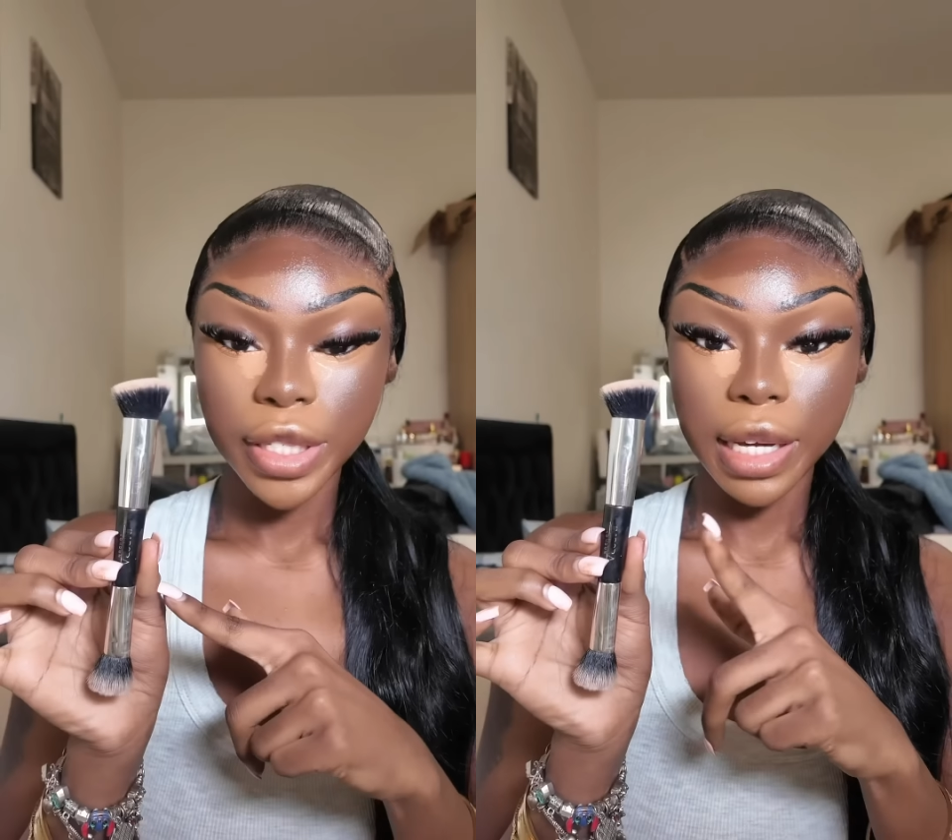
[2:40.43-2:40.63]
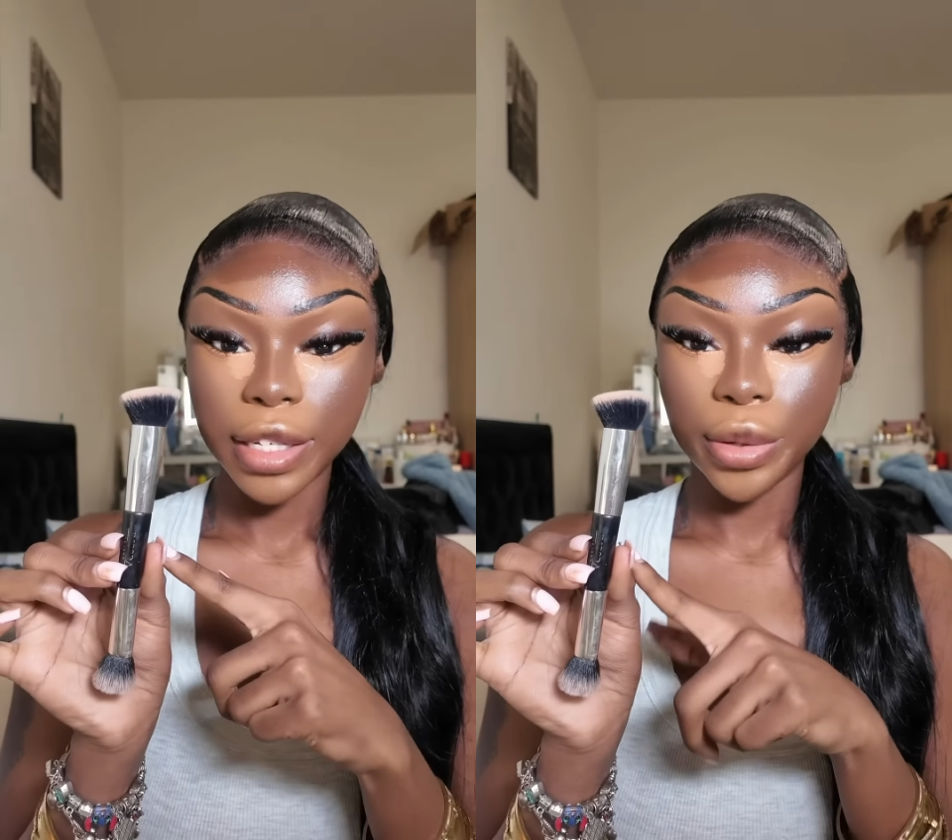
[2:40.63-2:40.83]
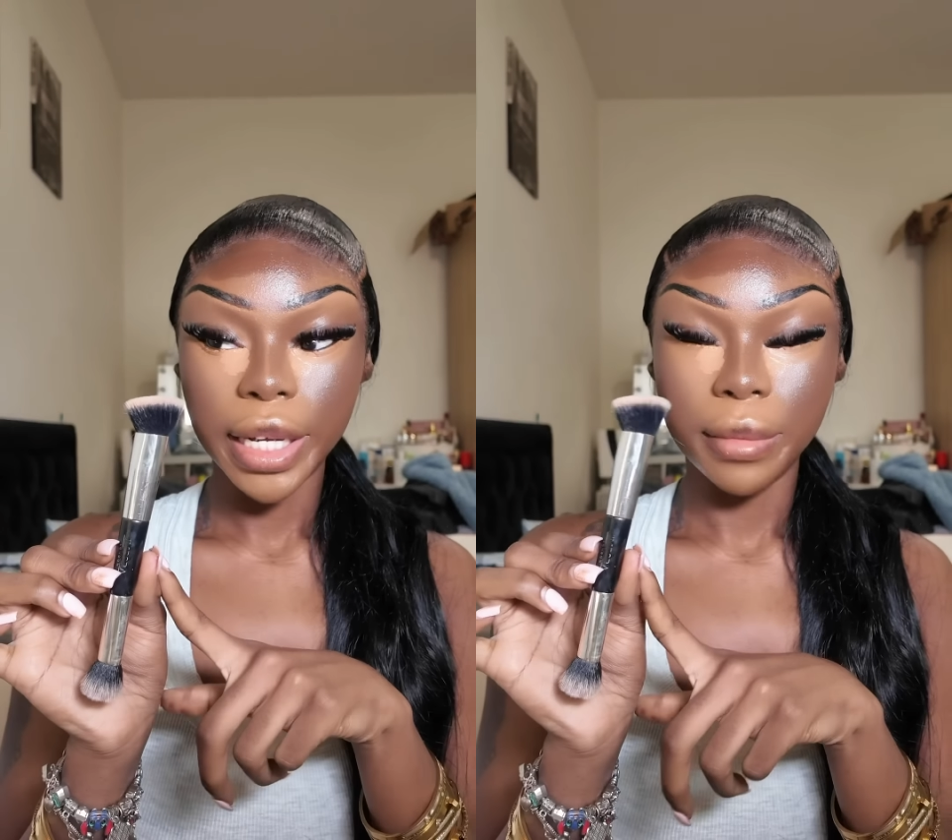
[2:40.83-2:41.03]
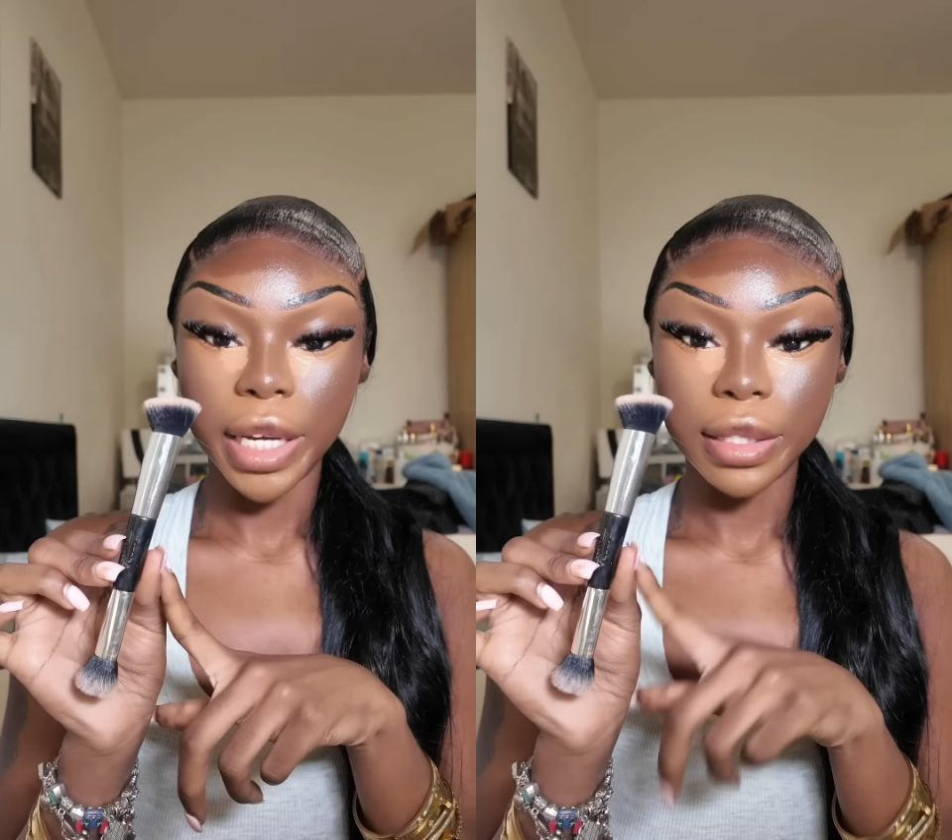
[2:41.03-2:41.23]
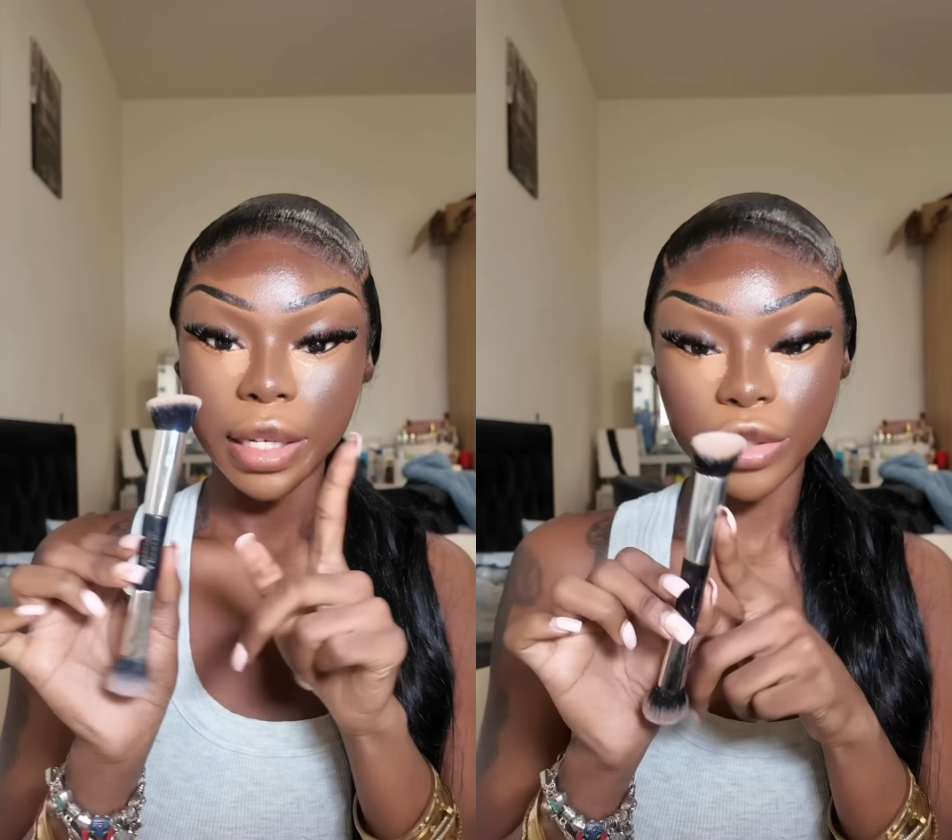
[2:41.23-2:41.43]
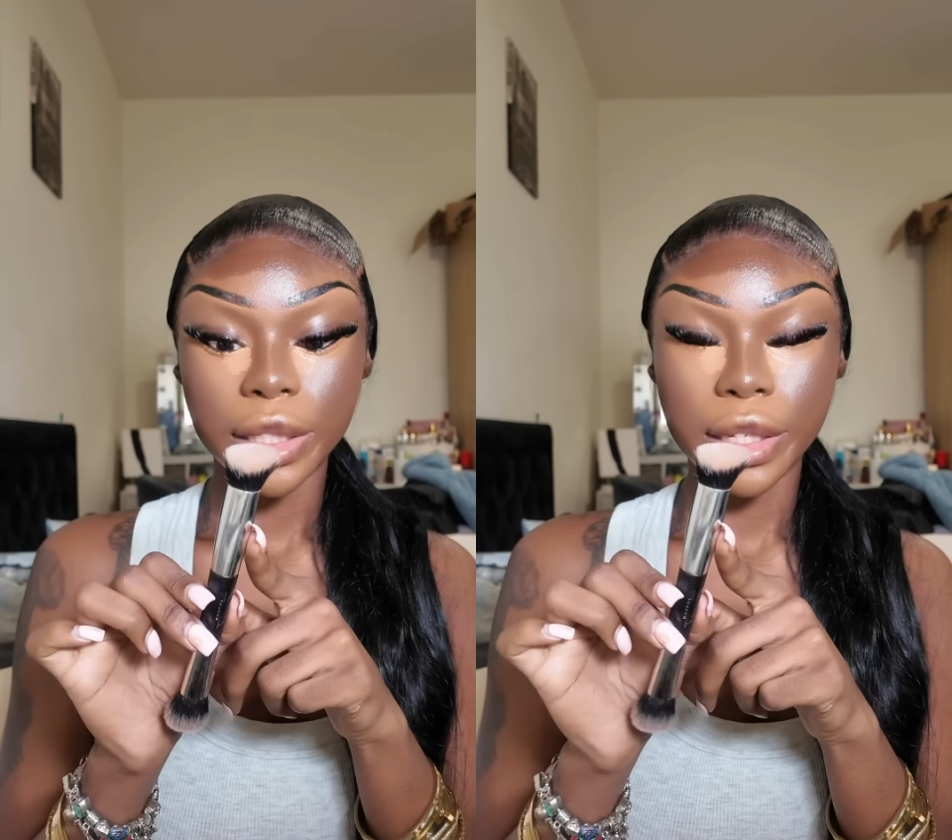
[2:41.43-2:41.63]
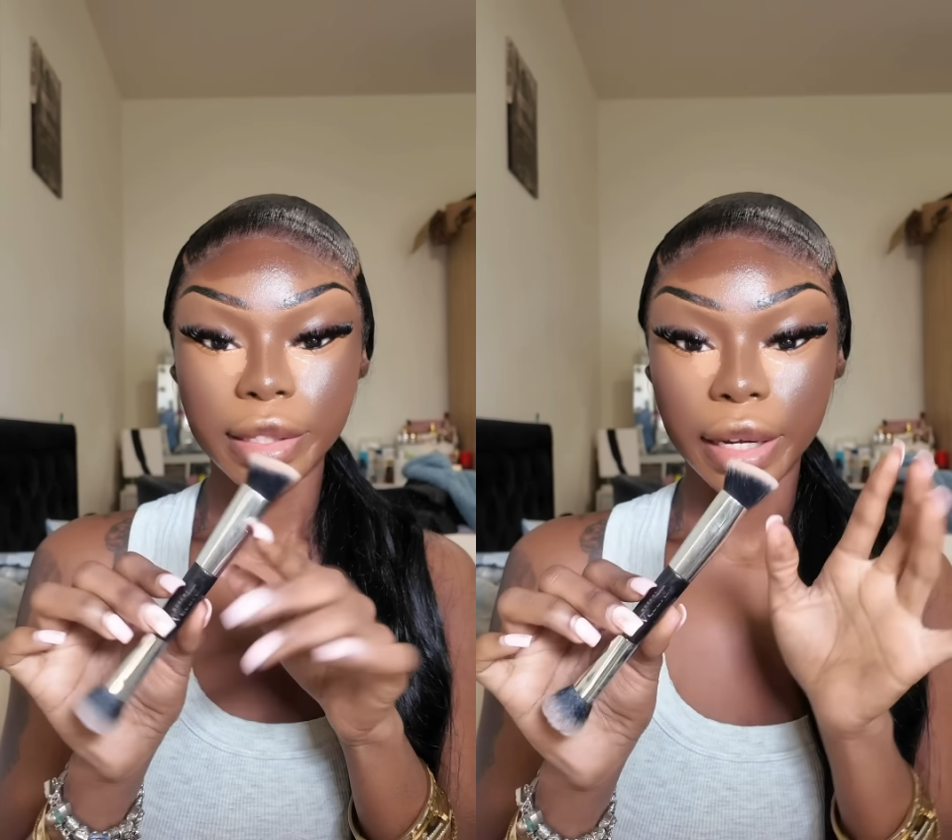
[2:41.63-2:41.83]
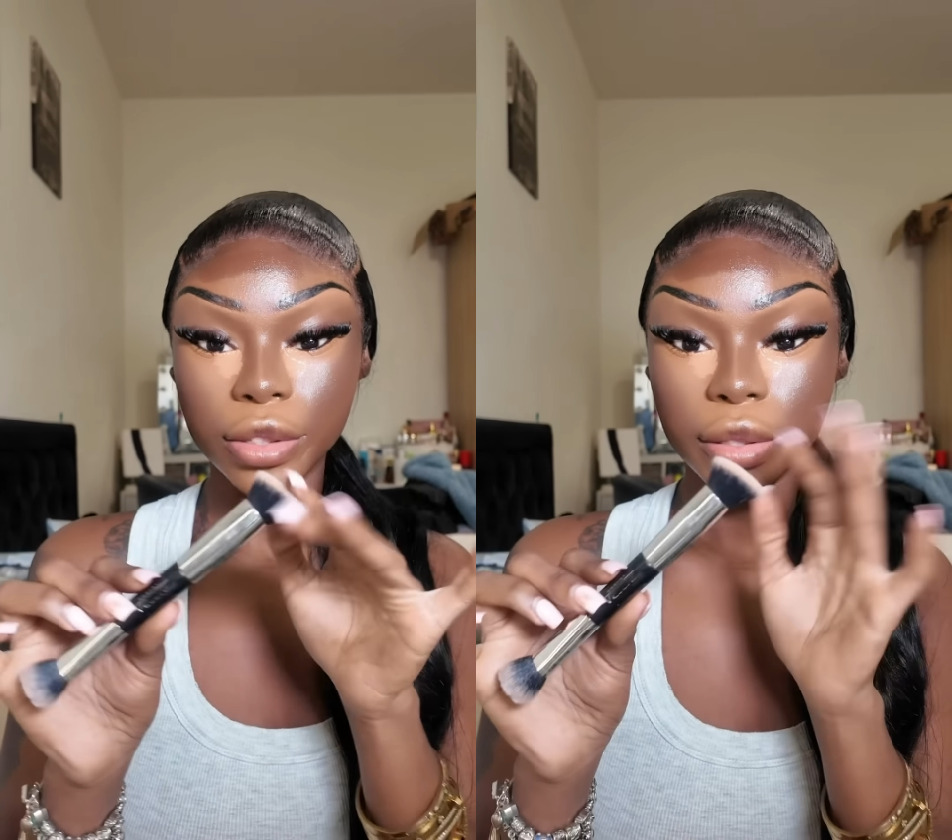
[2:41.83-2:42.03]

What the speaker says: the ISO Clean means it dries in 60 seconds.